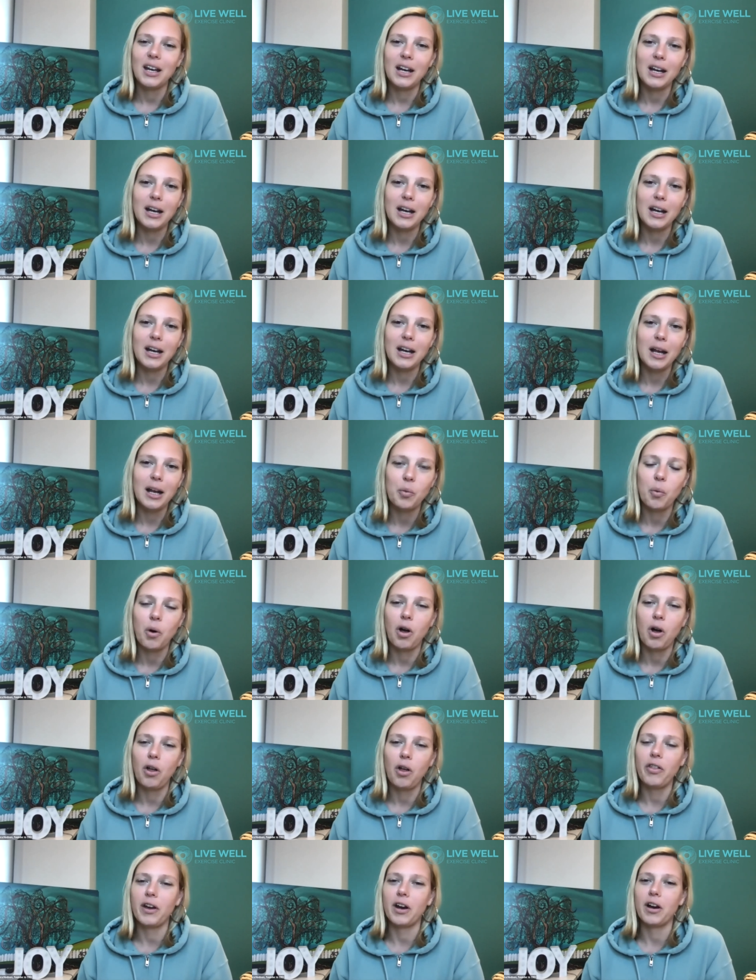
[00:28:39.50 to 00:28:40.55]
Get it up on the
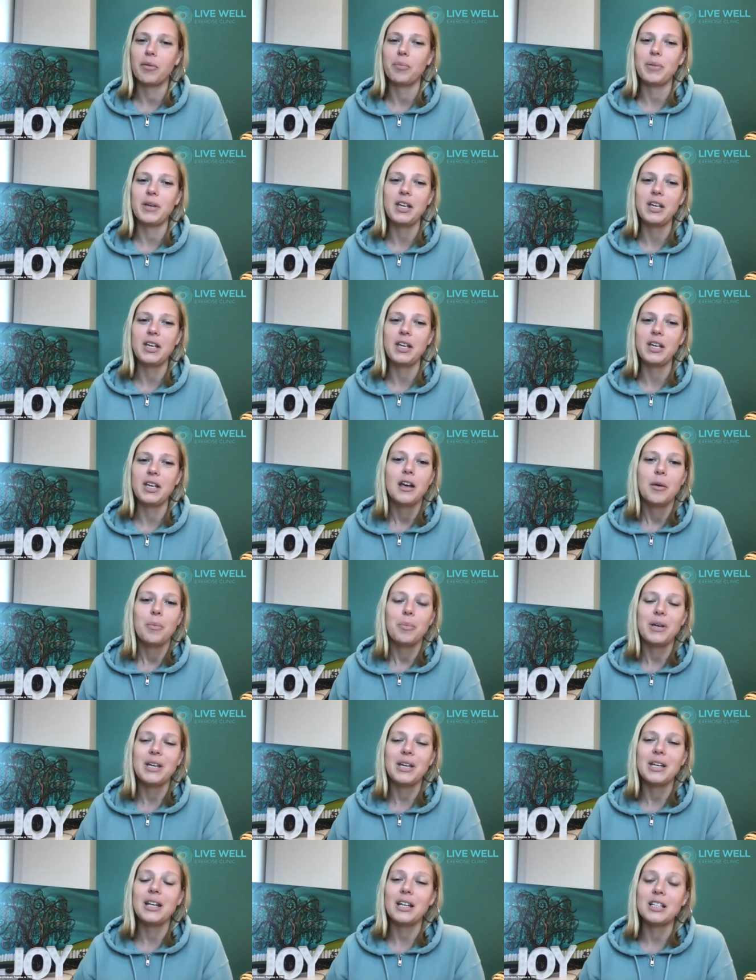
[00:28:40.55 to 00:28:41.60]
wall there. Be
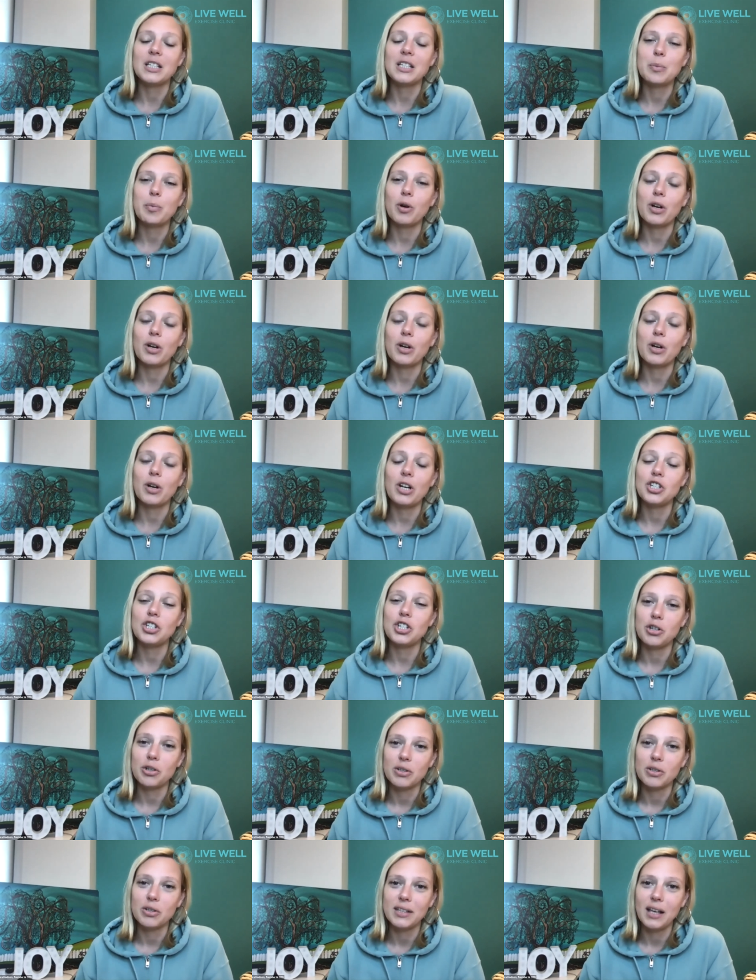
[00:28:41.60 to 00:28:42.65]
an inspiration
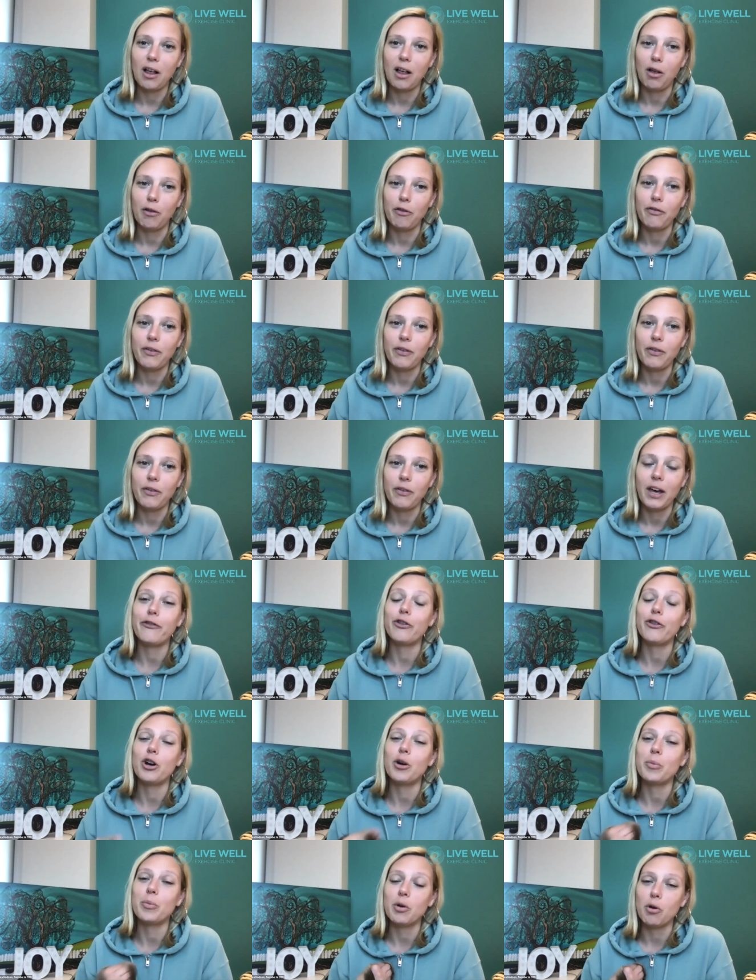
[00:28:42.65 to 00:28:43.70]
to yourself and
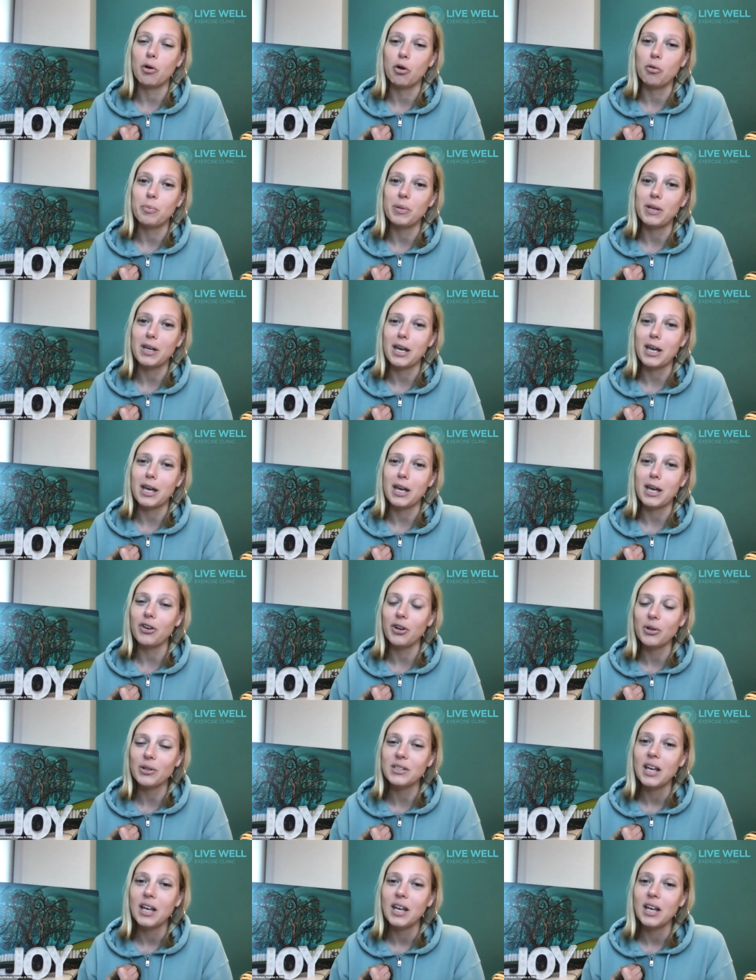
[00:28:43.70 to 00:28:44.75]
affirm your own
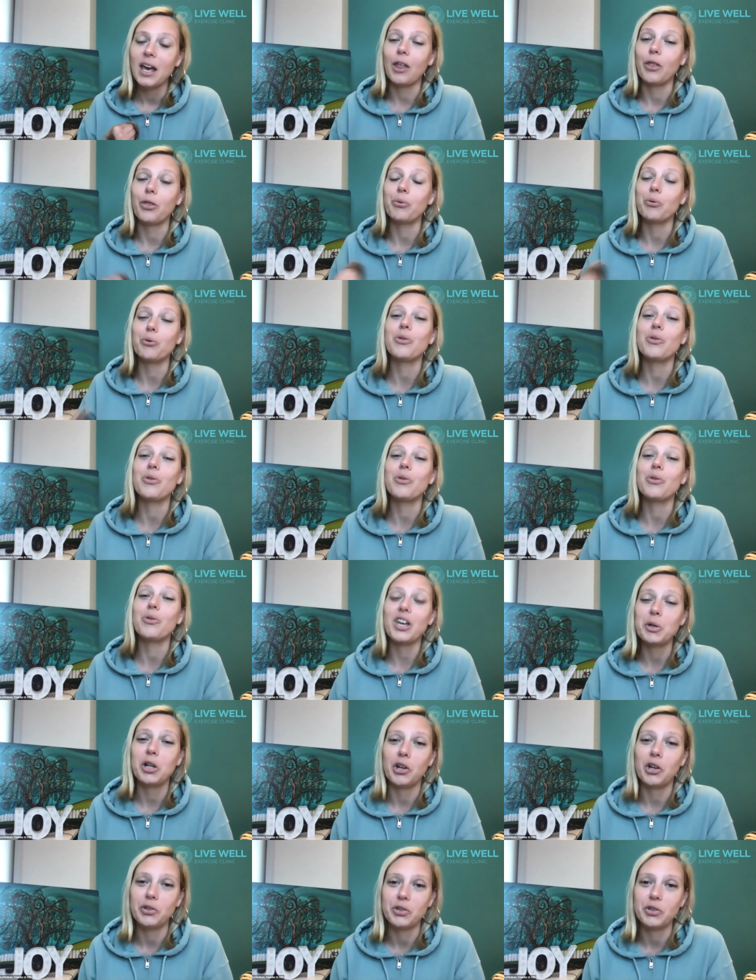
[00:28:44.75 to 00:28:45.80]
behaviors. And through that,
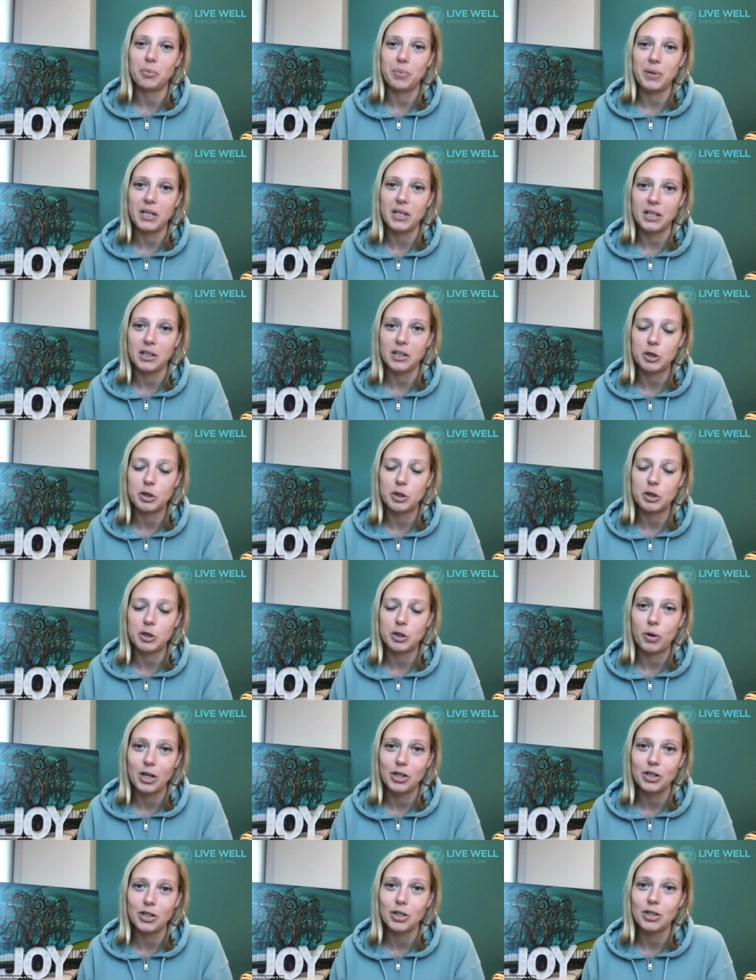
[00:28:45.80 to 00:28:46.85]
you'll also be an
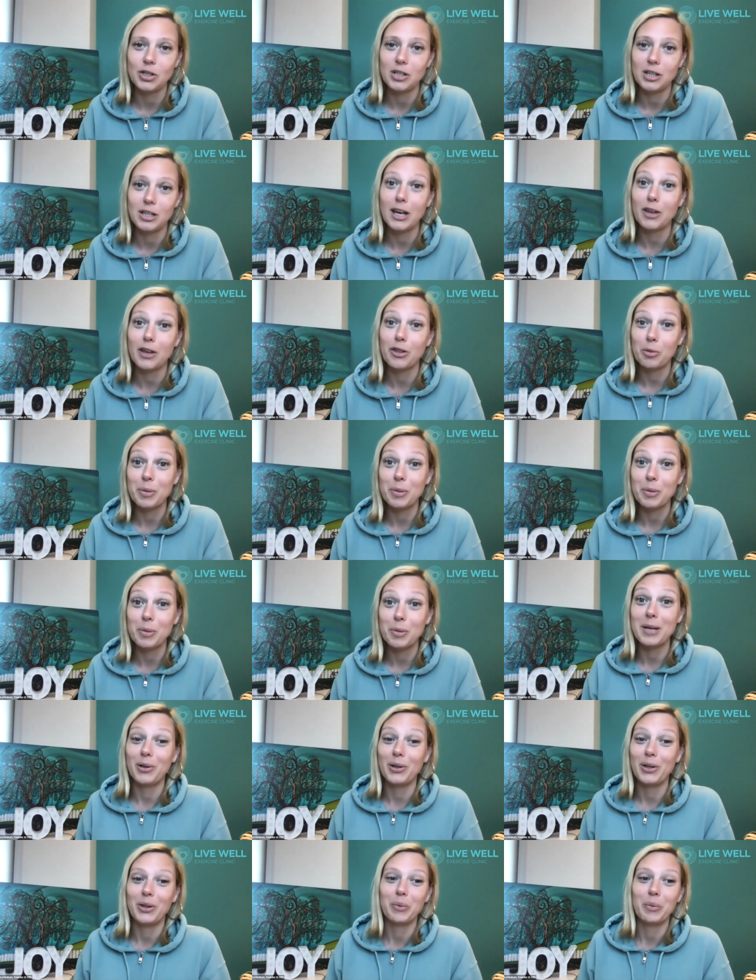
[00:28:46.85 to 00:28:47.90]
inspiration to the other
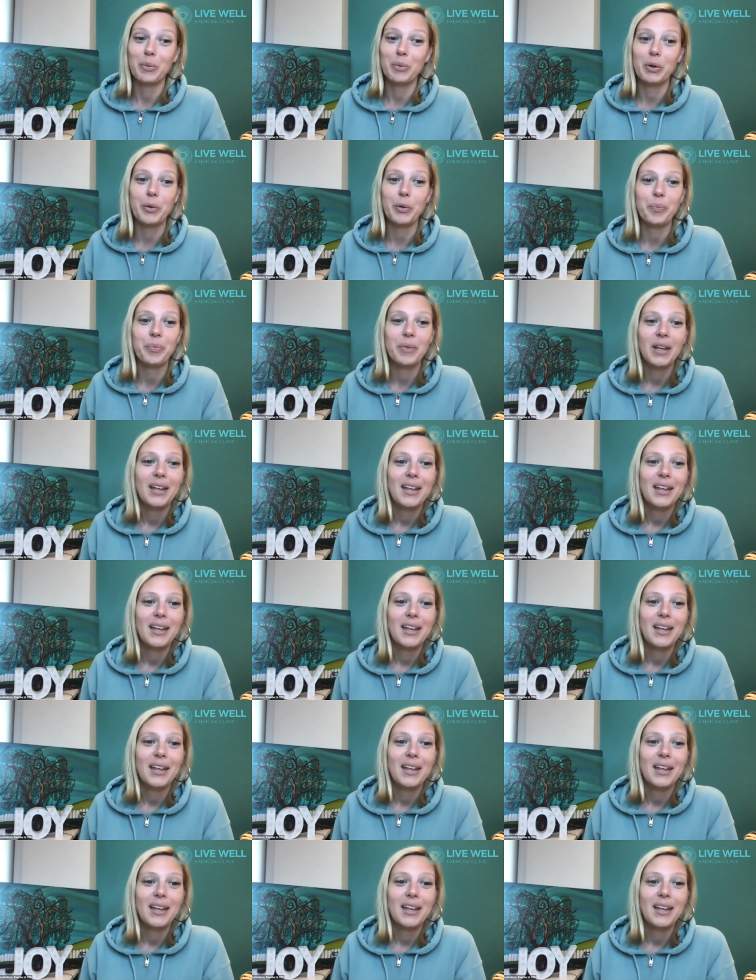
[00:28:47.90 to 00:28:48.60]
people in the room.